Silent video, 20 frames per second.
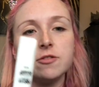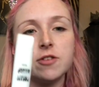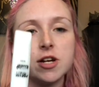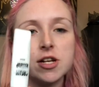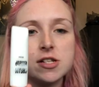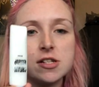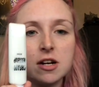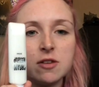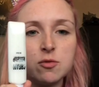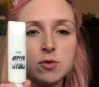
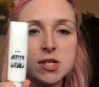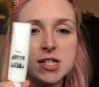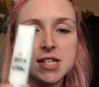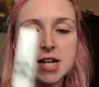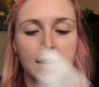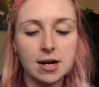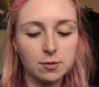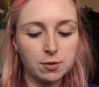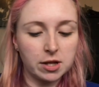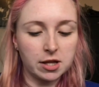first off, we
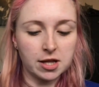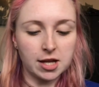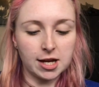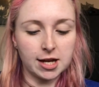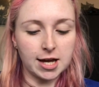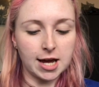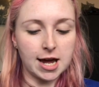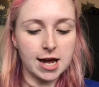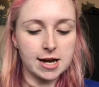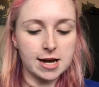start with,
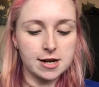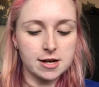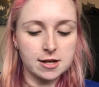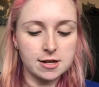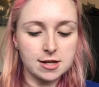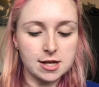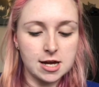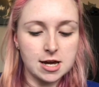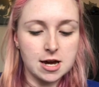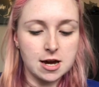again,
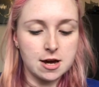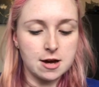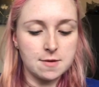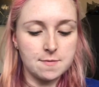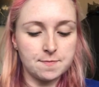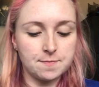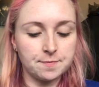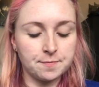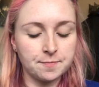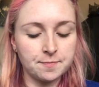
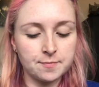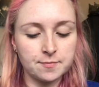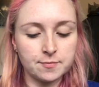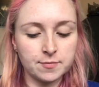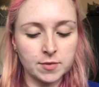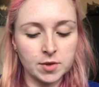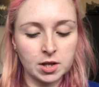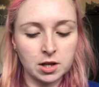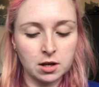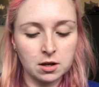
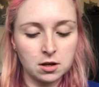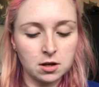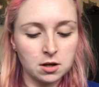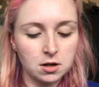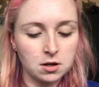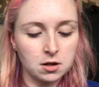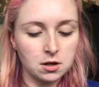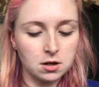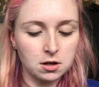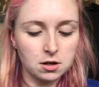
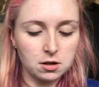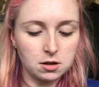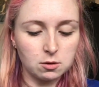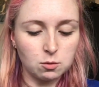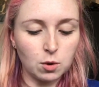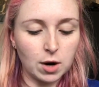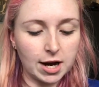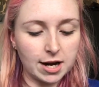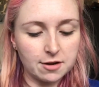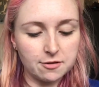
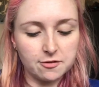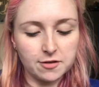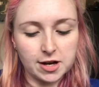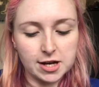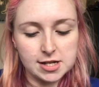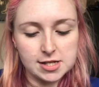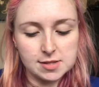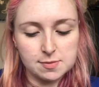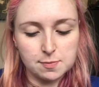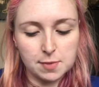the white
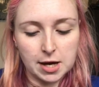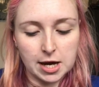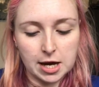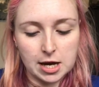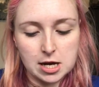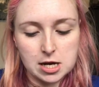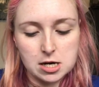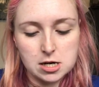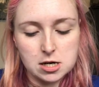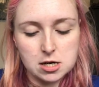face
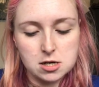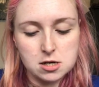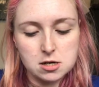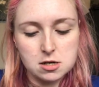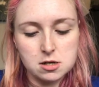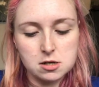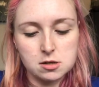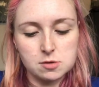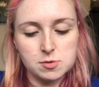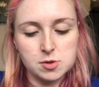paint.
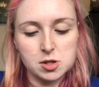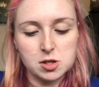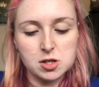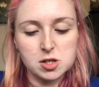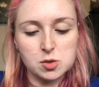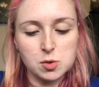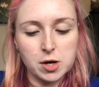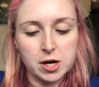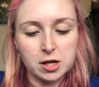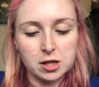I'm just
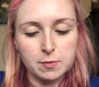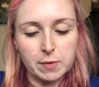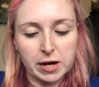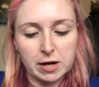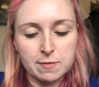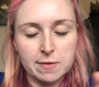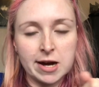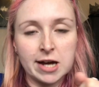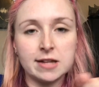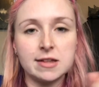going to squirt it on the
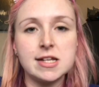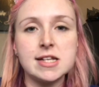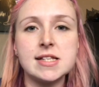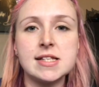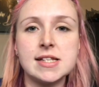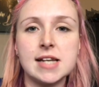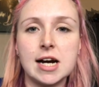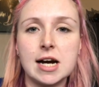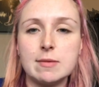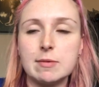back of my hand.
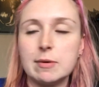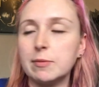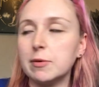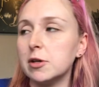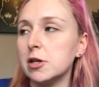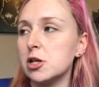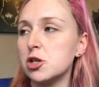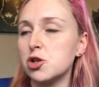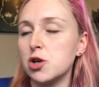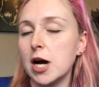This time, I'm
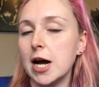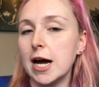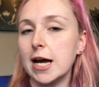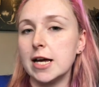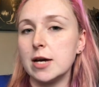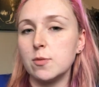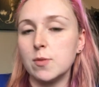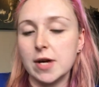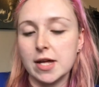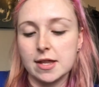going to
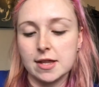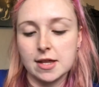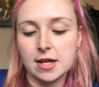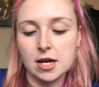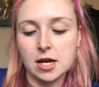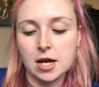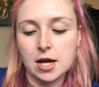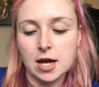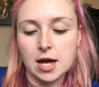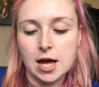try it with
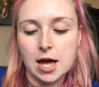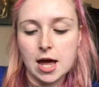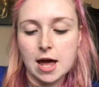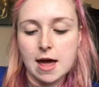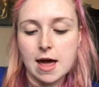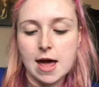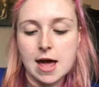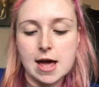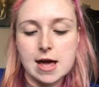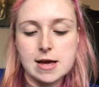
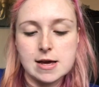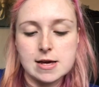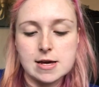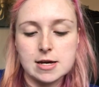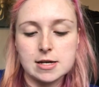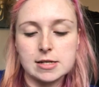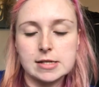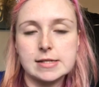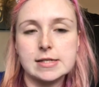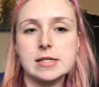
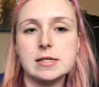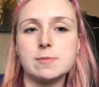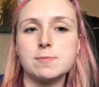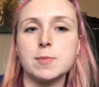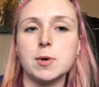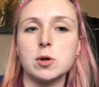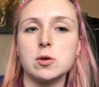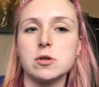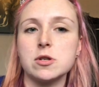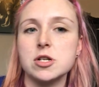a
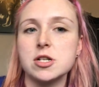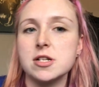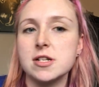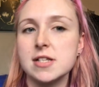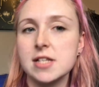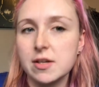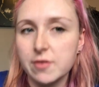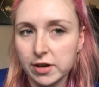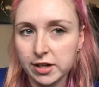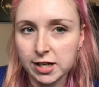sponge
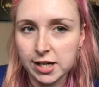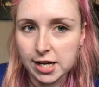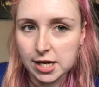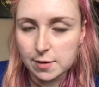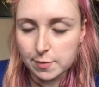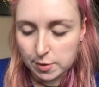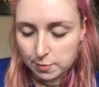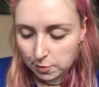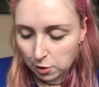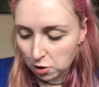to see if I can get
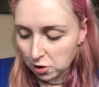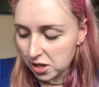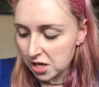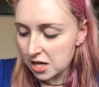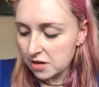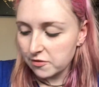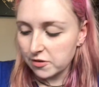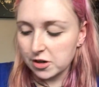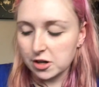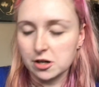it a bit more
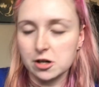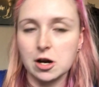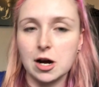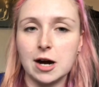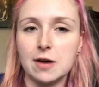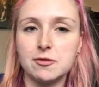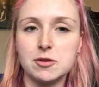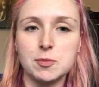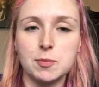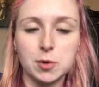even and
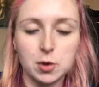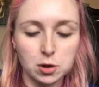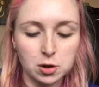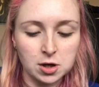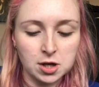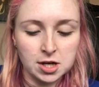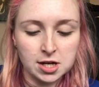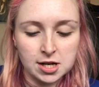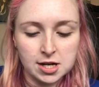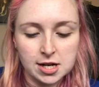not have to put
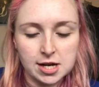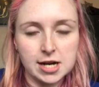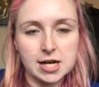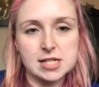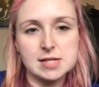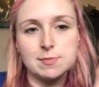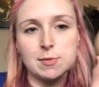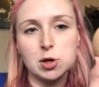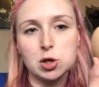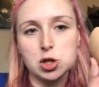
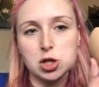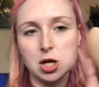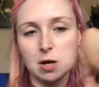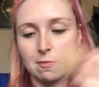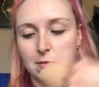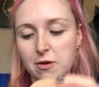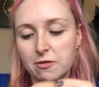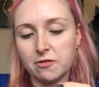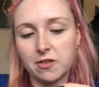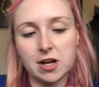as much
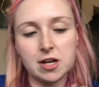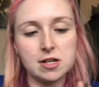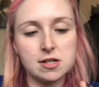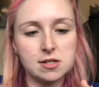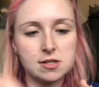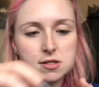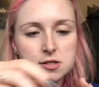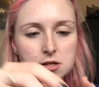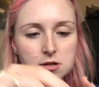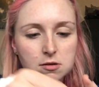on my
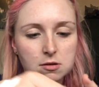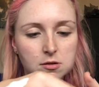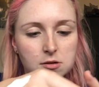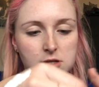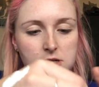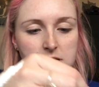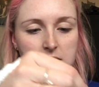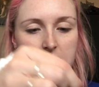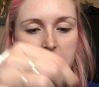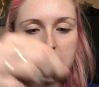face. So, oh,
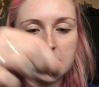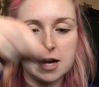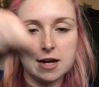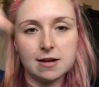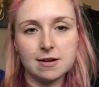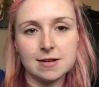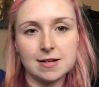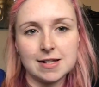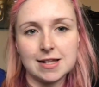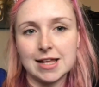there's a
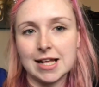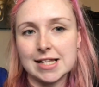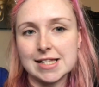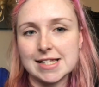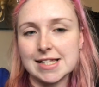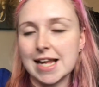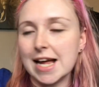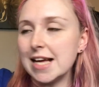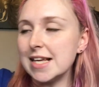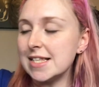hair.
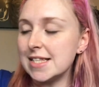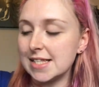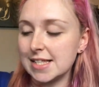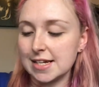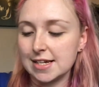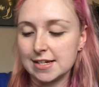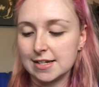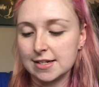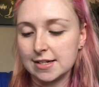That's nice.